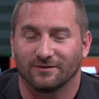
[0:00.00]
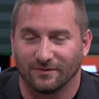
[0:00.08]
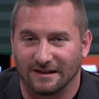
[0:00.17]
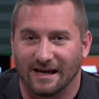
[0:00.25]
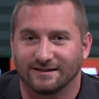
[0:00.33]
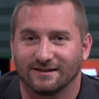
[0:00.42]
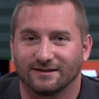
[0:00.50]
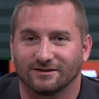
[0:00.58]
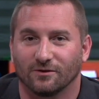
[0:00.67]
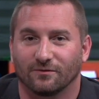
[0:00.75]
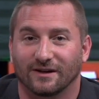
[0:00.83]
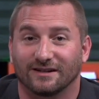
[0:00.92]
If you liked it,
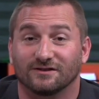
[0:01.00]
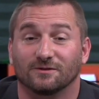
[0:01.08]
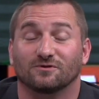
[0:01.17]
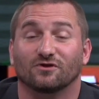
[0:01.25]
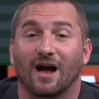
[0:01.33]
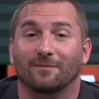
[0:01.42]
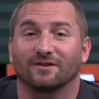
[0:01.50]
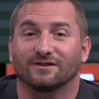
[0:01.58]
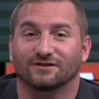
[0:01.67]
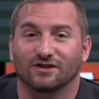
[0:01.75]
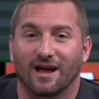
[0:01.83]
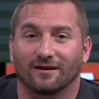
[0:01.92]
don't forget to subscribe to
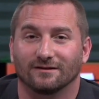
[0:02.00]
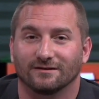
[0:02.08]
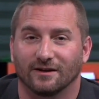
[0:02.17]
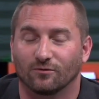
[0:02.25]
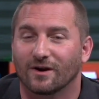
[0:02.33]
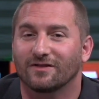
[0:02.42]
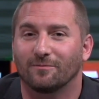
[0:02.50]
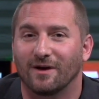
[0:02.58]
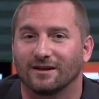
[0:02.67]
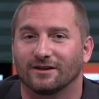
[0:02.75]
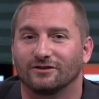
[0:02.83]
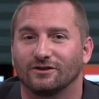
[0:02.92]
this channel and ring the
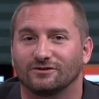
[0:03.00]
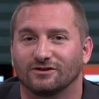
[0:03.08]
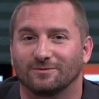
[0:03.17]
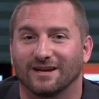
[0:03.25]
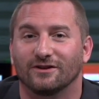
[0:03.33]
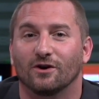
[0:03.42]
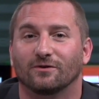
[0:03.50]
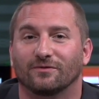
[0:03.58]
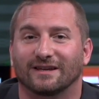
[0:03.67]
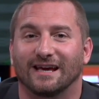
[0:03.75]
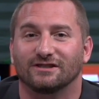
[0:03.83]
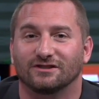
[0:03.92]
bell on YouTube to get
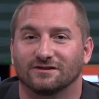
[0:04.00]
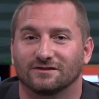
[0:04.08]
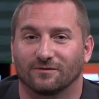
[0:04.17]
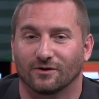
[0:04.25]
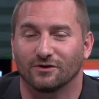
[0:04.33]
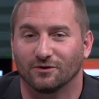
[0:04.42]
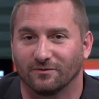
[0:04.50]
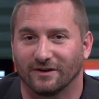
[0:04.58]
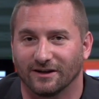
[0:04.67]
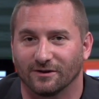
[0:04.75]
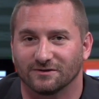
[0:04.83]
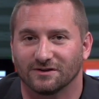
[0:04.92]
notifications of our new
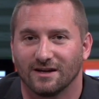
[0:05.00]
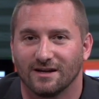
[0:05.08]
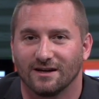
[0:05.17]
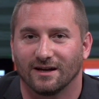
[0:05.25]
videos.